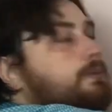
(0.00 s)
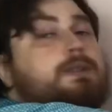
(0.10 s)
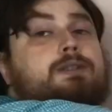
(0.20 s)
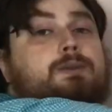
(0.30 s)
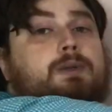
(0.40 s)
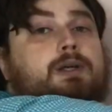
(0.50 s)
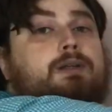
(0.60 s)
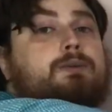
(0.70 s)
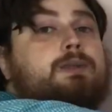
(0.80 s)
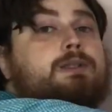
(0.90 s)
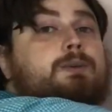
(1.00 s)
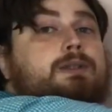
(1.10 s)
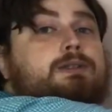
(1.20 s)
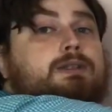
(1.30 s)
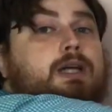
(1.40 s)
3 squared. 3
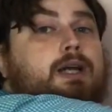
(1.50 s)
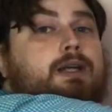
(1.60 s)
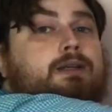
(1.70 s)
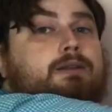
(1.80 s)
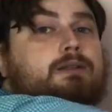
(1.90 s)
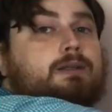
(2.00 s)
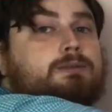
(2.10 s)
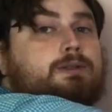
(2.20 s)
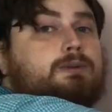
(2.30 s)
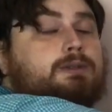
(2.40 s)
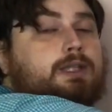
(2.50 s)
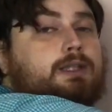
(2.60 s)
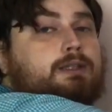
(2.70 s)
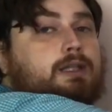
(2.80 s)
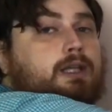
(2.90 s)
squared is 9, times 2 is
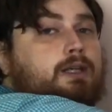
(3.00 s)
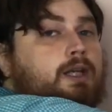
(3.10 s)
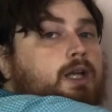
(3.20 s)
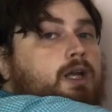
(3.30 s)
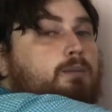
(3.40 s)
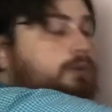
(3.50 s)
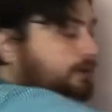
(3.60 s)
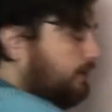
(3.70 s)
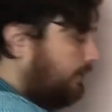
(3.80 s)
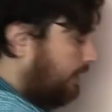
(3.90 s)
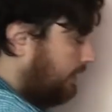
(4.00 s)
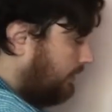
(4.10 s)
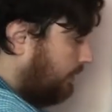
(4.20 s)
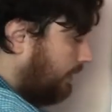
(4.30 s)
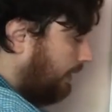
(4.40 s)
18, plus 3
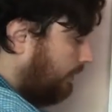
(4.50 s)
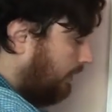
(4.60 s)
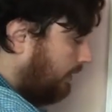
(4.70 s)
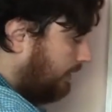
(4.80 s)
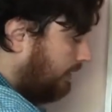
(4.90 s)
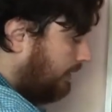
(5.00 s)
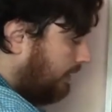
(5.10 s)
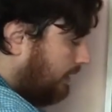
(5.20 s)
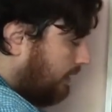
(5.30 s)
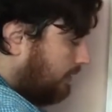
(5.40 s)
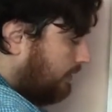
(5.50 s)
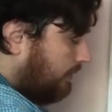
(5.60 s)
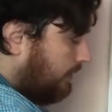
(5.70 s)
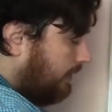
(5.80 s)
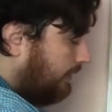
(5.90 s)
is 21. So
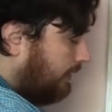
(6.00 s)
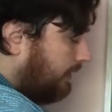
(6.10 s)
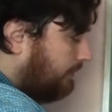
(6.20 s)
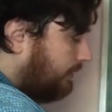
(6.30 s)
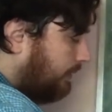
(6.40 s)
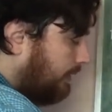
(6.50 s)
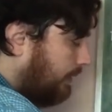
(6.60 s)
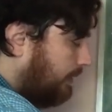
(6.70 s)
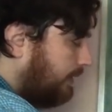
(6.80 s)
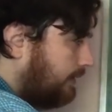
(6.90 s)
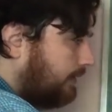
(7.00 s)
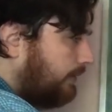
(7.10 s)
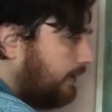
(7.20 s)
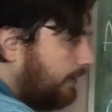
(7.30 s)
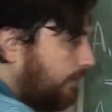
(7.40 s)
1 times 21 is
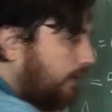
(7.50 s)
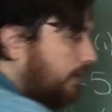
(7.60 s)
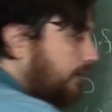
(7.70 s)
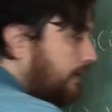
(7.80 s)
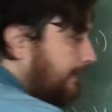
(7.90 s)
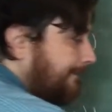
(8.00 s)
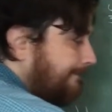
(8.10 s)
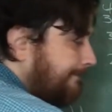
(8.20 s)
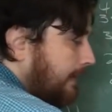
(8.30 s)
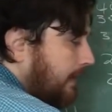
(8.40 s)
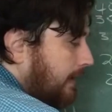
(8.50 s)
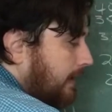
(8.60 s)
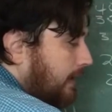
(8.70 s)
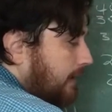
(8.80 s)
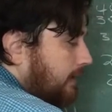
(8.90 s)
21.
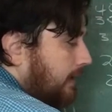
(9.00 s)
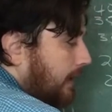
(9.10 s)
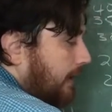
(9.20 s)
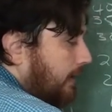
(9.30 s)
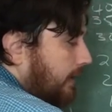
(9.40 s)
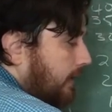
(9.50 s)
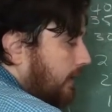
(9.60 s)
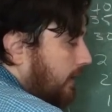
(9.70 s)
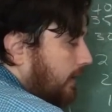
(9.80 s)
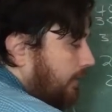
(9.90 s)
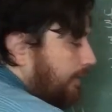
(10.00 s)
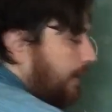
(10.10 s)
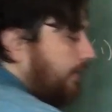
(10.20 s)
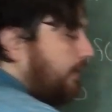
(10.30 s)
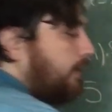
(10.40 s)
So the area of
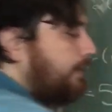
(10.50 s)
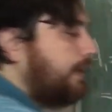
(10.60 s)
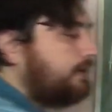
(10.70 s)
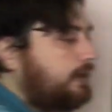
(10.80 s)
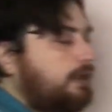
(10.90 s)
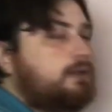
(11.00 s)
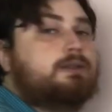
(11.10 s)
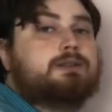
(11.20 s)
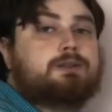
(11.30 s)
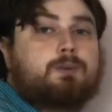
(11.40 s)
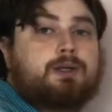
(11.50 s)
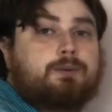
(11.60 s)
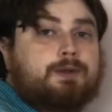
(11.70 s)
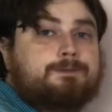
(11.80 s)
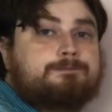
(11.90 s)
my third rectangle is 21.